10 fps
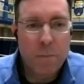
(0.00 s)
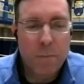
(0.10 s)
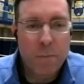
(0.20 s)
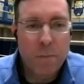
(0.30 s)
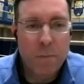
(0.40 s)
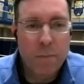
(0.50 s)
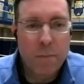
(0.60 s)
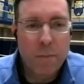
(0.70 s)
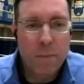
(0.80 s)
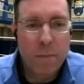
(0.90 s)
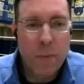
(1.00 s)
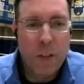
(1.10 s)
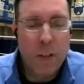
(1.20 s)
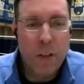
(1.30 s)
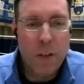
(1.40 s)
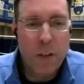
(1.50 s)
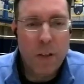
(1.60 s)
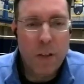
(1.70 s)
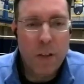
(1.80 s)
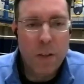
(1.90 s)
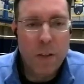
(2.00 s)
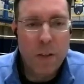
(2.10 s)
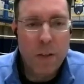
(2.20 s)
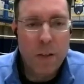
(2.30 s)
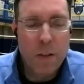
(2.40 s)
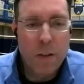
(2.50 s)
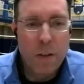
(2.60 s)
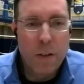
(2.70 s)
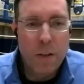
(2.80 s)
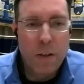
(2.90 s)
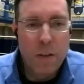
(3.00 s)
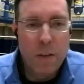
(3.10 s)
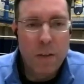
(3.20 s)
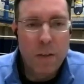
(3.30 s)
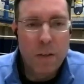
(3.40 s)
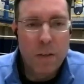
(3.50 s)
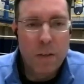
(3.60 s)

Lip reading: (silent)